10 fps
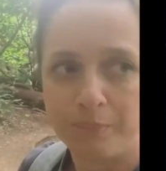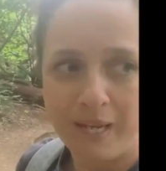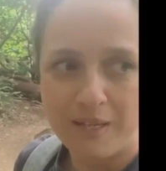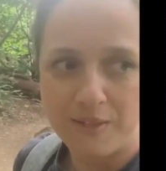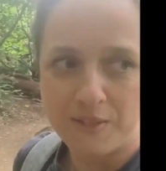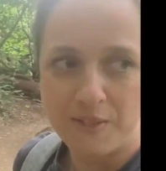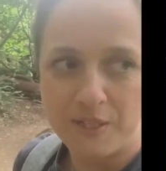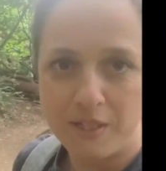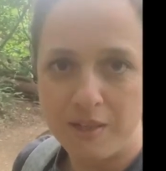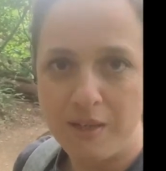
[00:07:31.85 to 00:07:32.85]
past
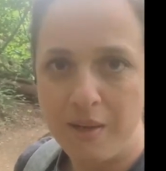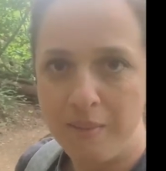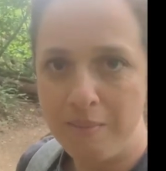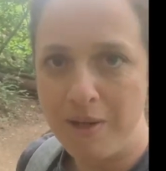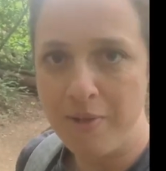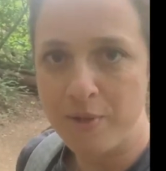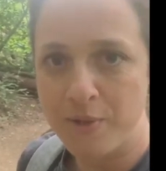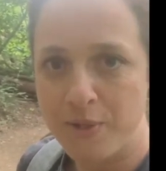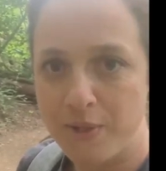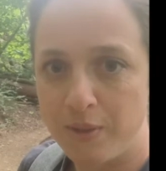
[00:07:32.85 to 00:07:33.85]
uh, month or
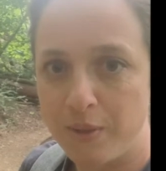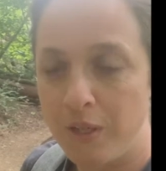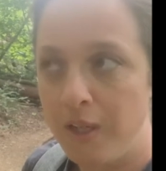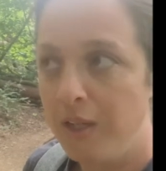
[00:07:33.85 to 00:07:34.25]
so